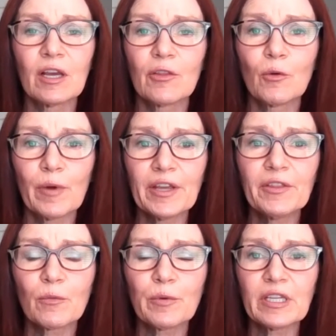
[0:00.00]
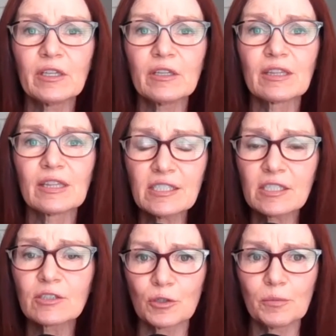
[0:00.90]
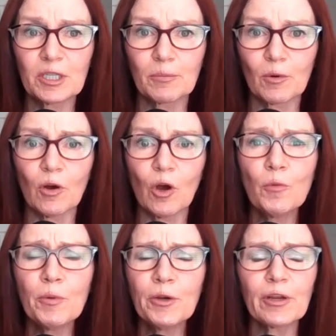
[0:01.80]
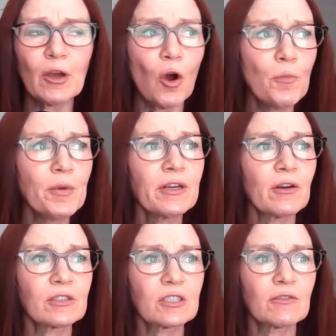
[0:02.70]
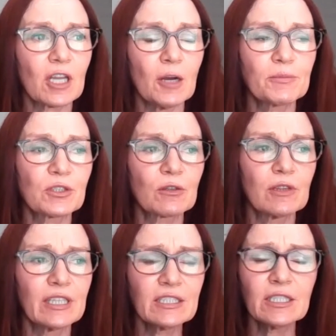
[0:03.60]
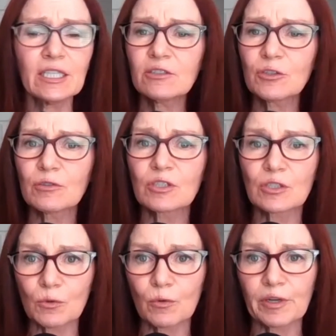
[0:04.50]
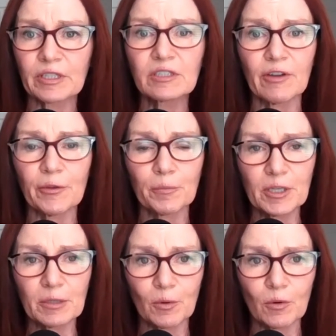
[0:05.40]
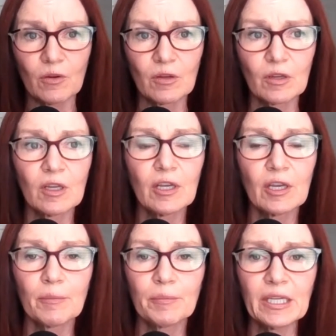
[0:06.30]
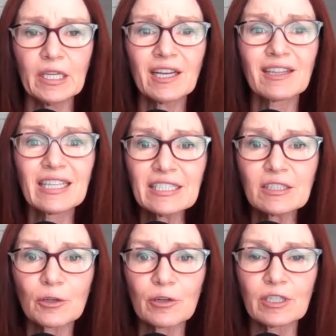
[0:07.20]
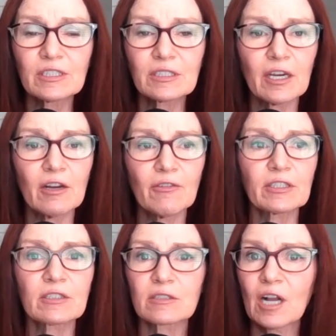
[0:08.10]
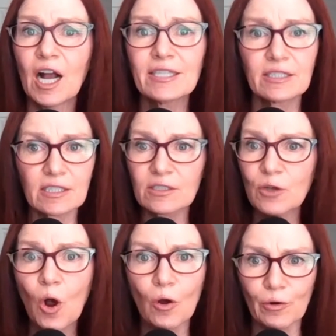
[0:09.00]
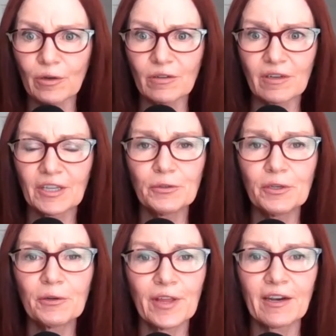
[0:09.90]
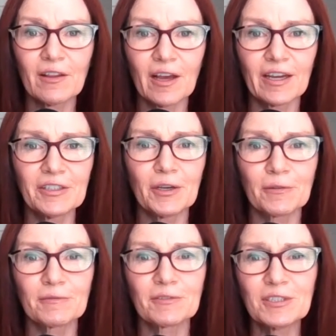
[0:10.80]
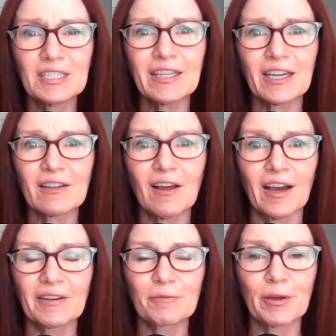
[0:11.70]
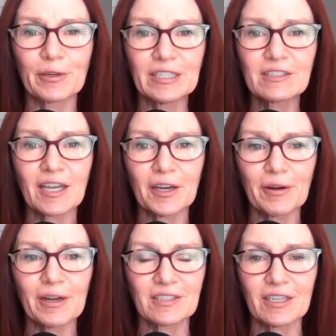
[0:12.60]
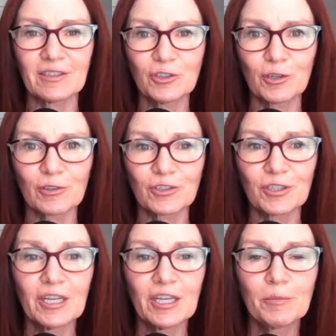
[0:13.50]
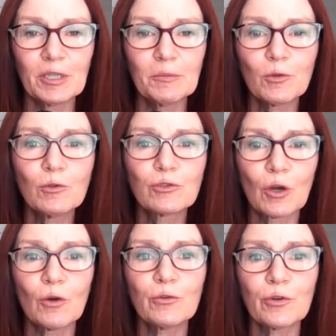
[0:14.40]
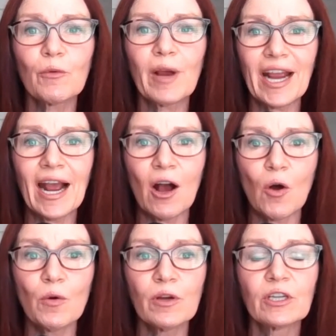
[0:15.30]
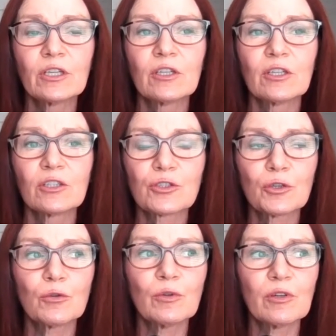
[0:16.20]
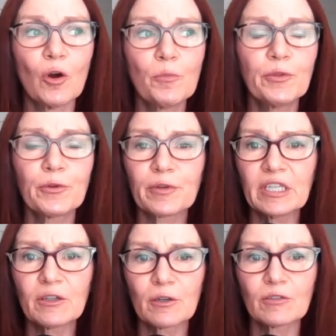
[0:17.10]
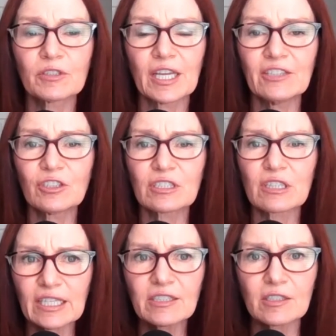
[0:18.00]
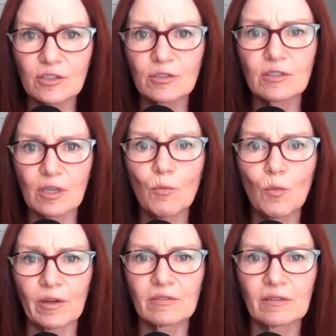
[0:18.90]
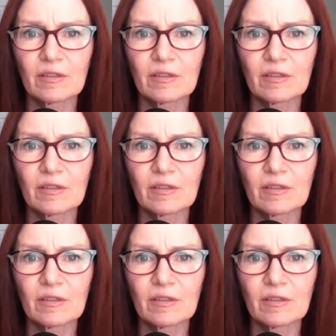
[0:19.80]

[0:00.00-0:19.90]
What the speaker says: the way that we listen to people, opening ourselves up to listening to the stories of other people, being a listener instead of a constant talker. And you hear that a lot, you know, you see that a lot, whether inside or outside the church. People who don't know how to open their ears and just listen to someone.